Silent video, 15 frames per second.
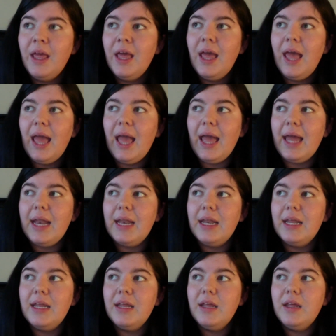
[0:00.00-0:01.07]
And
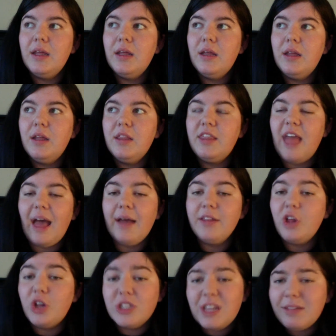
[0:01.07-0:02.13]
that, the
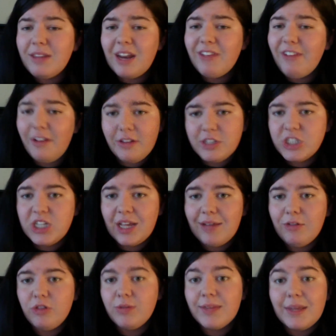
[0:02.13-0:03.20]
only time that I felt ashamed
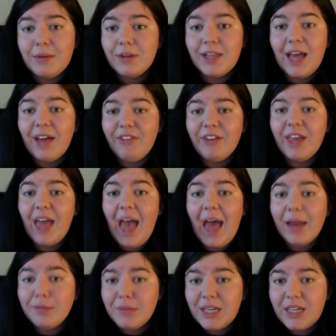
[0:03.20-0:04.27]
was when they were laughing
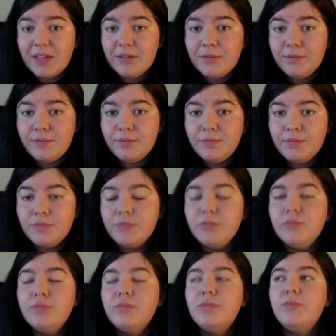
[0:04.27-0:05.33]
at me,
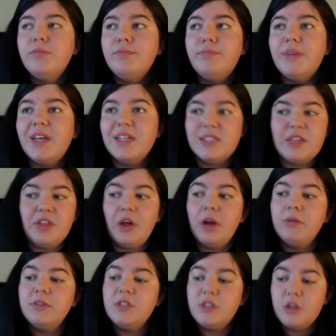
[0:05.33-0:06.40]
because they thought
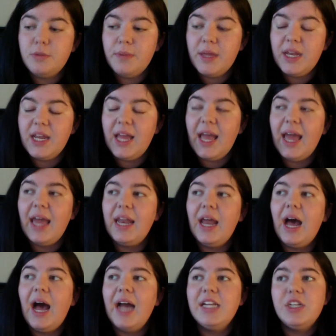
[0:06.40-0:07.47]
it was stupid. And
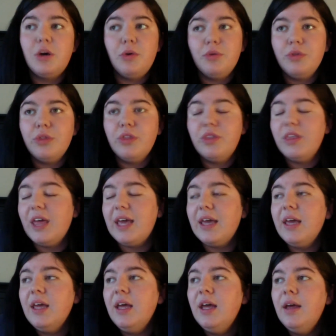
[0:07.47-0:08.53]
I don't, like,
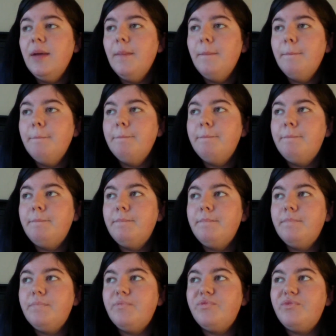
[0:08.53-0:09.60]

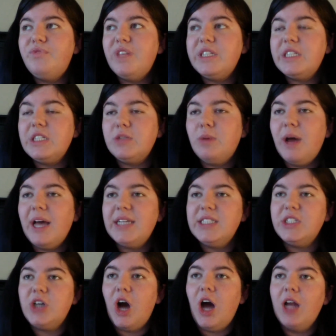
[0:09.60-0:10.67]
this is what has
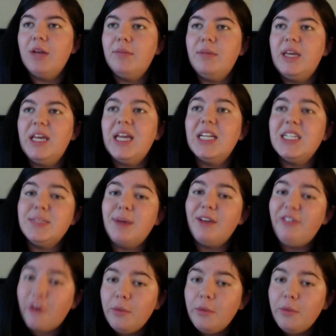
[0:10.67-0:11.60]
gotten me into my film